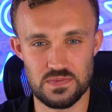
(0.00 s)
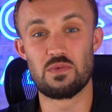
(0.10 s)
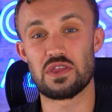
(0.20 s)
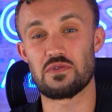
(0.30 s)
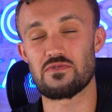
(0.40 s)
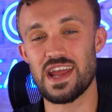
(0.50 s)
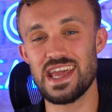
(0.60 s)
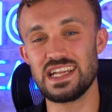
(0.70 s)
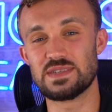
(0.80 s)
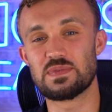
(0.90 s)
with a
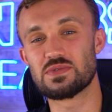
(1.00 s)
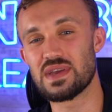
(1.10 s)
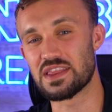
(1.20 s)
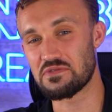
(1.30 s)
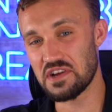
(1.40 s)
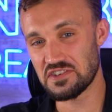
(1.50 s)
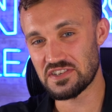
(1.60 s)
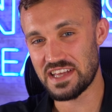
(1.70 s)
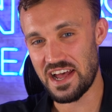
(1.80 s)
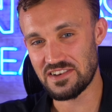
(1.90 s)
range between three
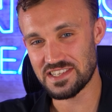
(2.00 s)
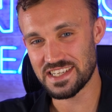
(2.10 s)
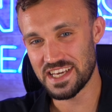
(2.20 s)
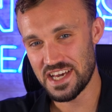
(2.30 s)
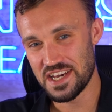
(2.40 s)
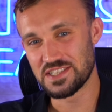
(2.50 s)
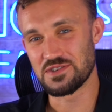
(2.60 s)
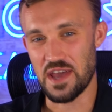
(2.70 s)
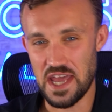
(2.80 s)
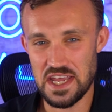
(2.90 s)
hundred thousand dollars
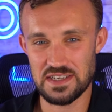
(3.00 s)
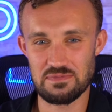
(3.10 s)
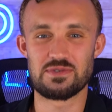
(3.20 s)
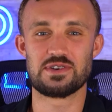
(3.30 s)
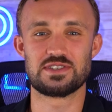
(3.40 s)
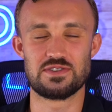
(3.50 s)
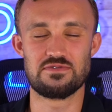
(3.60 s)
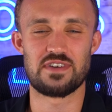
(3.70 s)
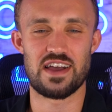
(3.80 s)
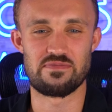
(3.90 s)
to eight point two
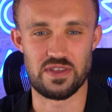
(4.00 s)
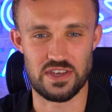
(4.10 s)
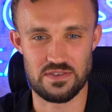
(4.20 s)
five million